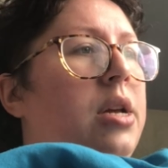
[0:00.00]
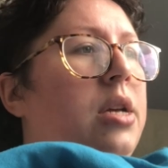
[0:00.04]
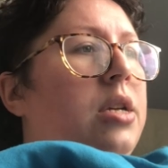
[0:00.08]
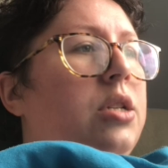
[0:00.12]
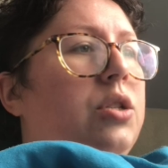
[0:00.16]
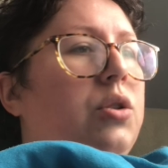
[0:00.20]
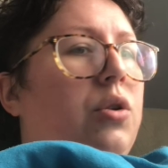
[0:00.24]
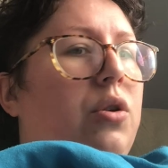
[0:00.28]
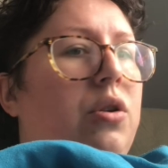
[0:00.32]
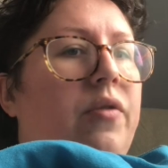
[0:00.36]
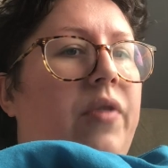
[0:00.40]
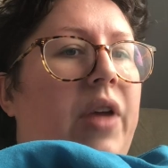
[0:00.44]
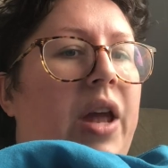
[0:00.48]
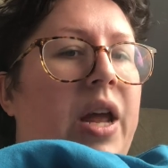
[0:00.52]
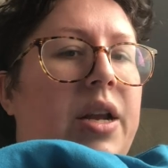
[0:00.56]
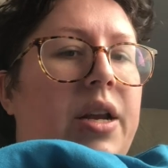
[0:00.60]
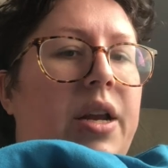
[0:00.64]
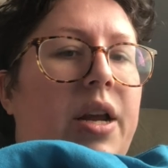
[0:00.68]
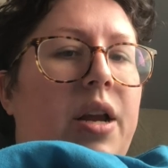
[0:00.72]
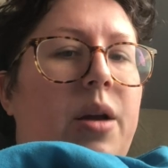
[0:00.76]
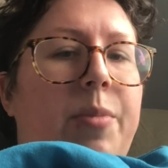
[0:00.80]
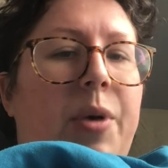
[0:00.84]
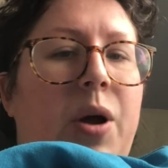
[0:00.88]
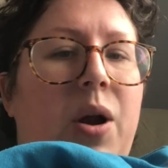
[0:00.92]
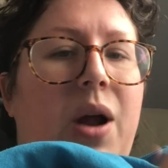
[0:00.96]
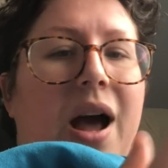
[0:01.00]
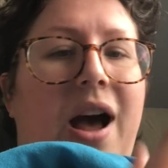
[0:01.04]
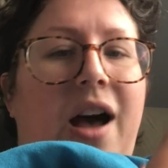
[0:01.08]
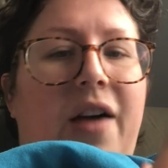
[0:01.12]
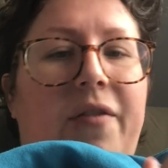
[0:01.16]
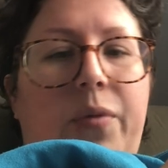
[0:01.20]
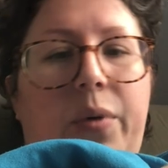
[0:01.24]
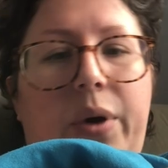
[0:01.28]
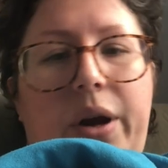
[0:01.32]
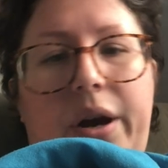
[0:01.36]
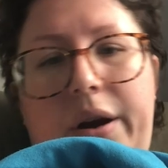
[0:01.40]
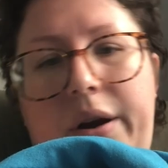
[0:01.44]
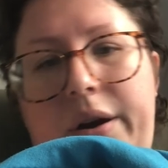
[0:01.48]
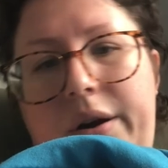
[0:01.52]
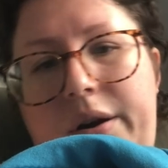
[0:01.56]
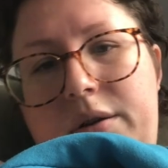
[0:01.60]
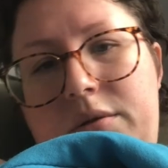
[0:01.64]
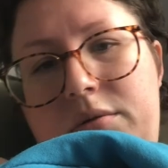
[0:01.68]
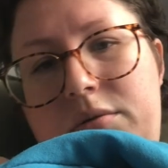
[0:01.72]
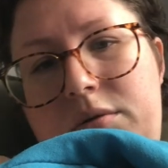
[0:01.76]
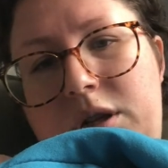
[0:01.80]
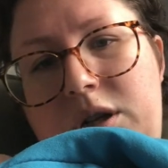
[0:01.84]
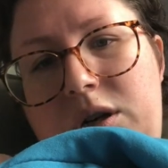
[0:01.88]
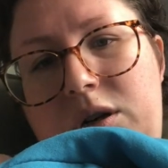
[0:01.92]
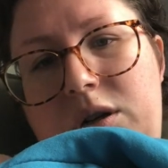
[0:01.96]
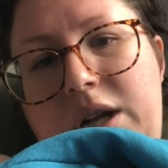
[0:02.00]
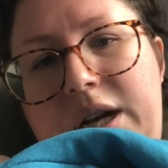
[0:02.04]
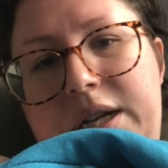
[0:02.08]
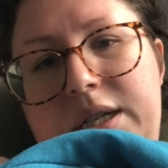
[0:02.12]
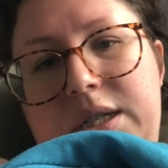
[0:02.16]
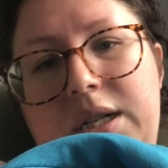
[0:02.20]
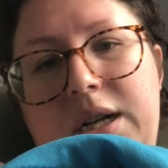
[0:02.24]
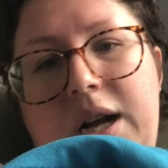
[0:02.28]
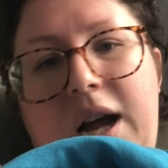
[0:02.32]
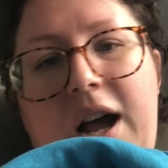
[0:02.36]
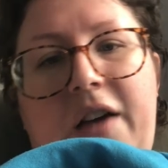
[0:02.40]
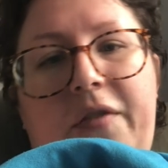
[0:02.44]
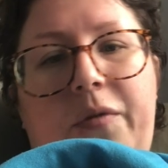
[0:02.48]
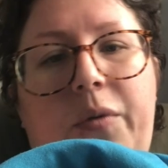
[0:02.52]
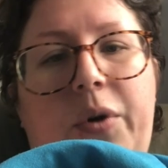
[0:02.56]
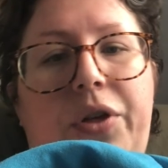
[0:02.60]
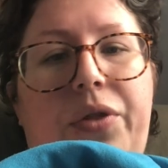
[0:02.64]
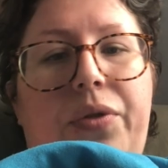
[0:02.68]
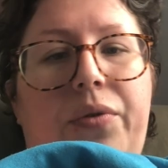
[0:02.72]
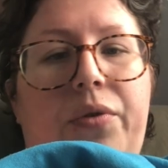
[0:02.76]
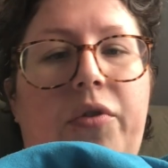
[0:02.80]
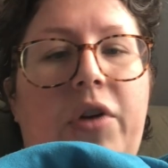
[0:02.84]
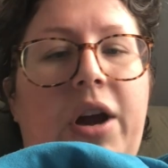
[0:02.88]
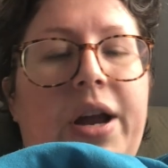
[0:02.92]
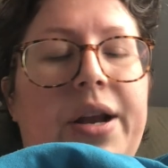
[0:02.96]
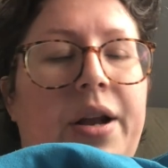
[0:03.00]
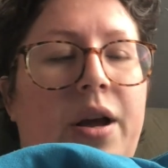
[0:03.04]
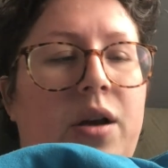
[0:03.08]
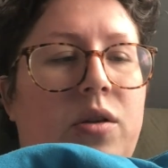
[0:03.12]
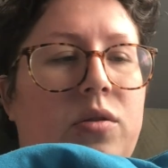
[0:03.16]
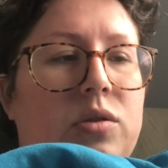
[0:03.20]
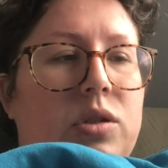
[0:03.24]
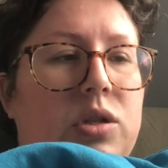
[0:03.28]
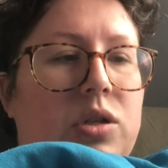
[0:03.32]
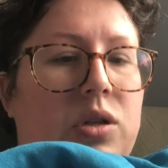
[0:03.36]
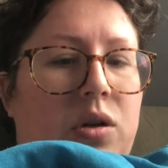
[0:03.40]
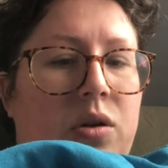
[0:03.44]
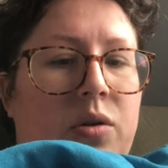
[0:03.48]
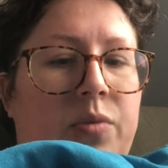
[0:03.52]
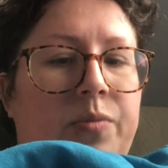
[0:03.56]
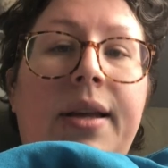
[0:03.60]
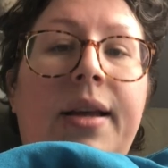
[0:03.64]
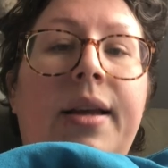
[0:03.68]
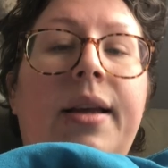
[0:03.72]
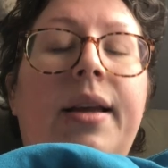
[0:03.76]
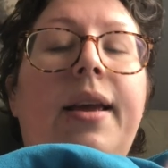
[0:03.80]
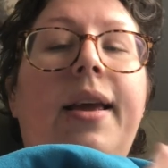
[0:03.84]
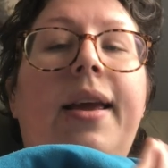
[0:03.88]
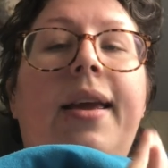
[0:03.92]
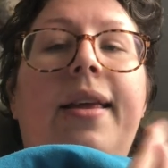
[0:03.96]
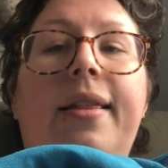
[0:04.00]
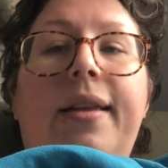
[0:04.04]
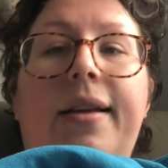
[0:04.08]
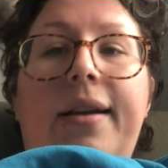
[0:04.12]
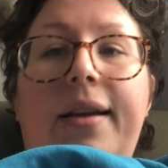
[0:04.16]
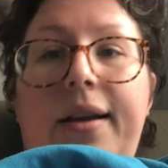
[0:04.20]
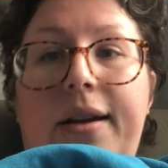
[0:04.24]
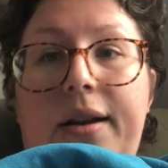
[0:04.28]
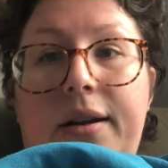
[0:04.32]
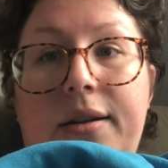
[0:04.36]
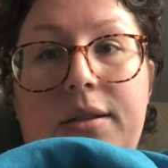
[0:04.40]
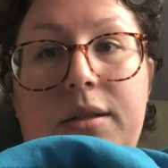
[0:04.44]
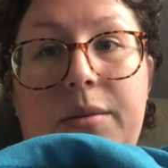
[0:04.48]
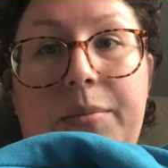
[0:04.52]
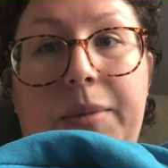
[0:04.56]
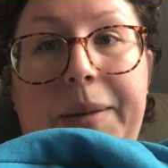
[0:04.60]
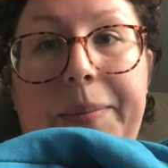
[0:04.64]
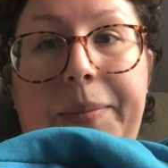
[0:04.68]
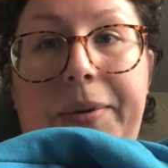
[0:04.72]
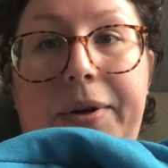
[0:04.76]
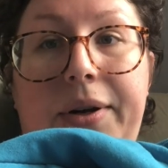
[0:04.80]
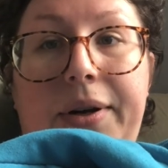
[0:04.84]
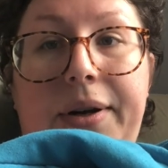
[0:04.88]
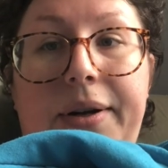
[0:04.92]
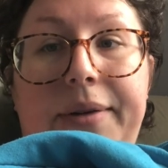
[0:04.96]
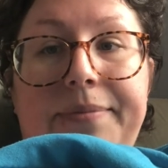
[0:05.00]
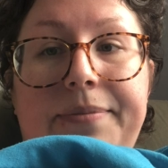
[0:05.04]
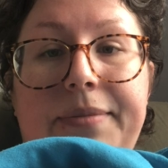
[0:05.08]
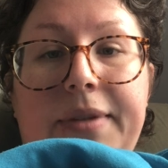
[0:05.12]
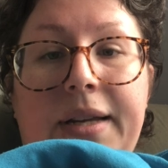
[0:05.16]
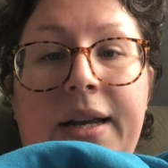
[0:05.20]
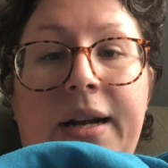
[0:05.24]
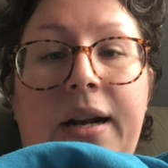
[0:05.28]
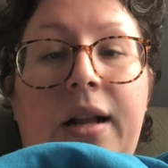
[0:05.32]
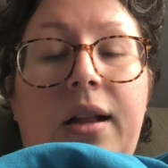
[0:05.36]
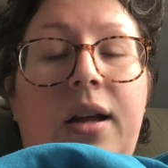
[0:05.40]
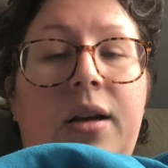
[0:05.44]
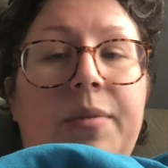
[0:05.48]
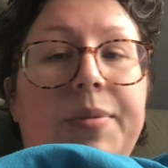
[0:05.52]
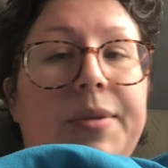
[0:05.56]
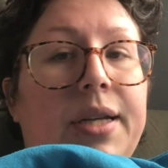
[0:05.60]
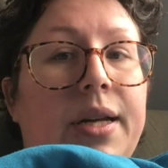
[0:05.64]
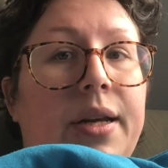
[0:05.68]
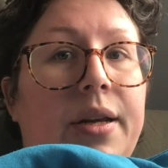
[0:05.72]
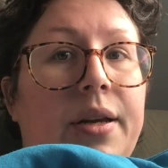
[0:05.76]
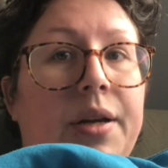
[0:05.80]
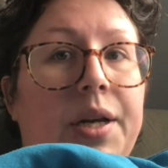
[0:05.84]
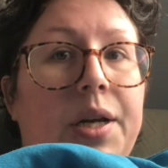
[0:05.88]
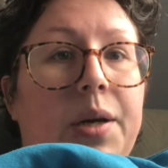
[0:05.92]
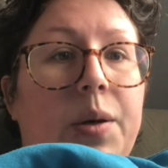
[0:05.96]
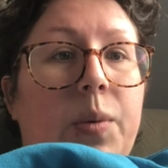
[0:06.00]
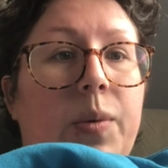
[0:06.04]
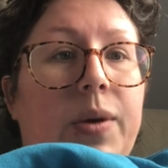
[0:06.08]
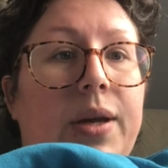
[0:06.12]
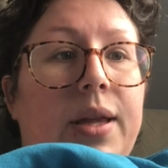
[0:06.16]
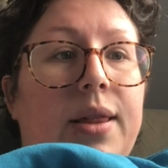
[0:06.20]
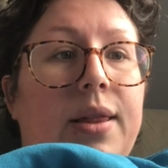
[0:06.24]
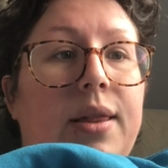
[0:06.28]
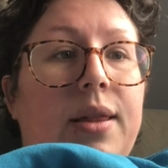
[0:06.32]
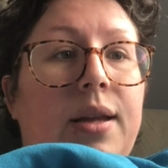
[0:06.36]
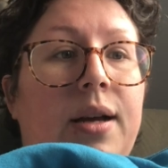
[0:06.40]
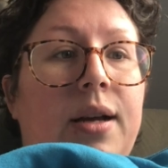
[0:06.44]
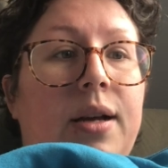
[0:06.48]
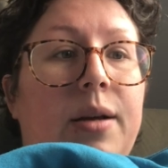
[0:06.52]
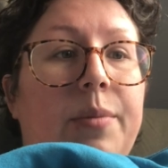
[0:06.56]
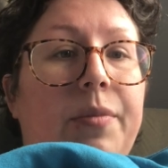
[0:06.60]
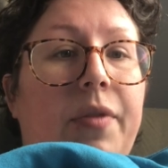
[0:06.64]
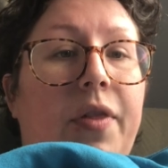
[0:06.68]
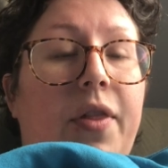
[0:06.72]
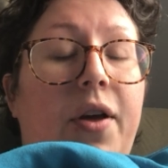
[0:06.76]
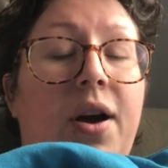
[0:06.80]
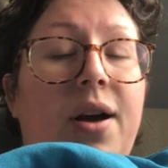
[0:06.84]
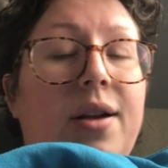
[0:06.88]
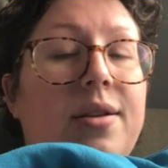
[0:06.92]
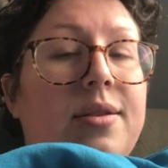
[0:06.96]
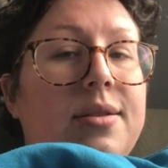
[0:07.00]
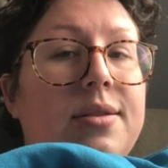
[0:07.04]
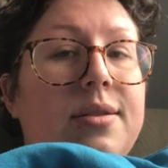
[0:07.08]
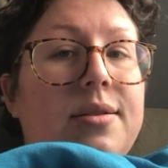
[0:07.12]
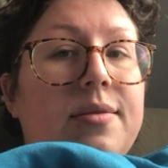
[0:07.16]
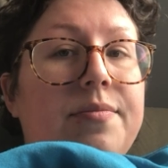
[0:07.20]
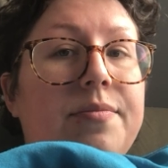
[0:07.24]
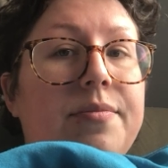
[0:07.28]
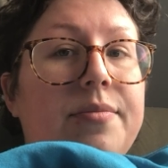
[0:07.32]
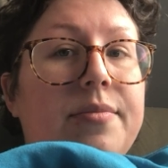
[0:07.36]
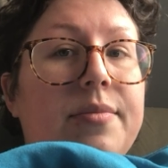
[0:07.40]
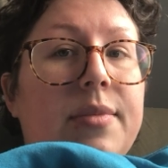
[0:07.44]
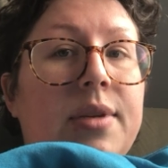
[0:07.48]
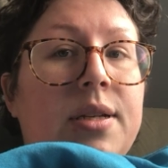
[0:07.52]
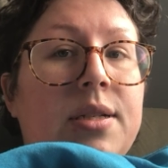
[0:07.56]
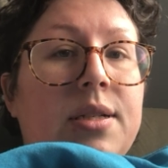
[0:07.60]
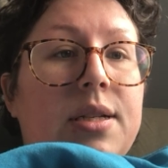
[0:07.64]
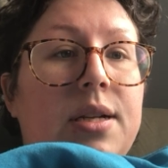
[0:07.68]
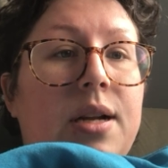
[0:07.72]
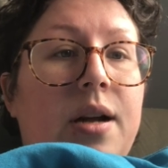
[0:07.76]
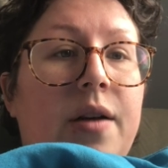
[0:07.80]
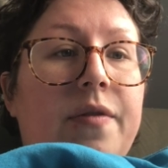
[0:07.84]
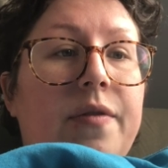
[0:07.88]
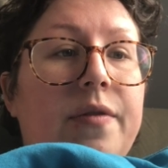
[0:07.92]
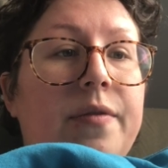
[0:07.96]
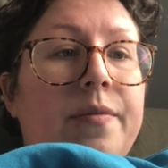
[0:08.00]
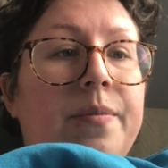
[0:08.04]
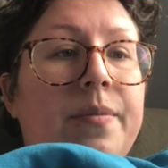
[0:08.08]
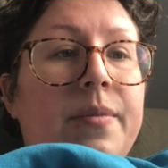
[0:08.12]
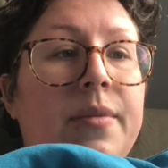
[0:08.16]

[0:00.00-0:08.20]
sort of ending about halfway, a little less than halfway through right now, so, and then get into my book. And I'll update you with thoughts and stuff.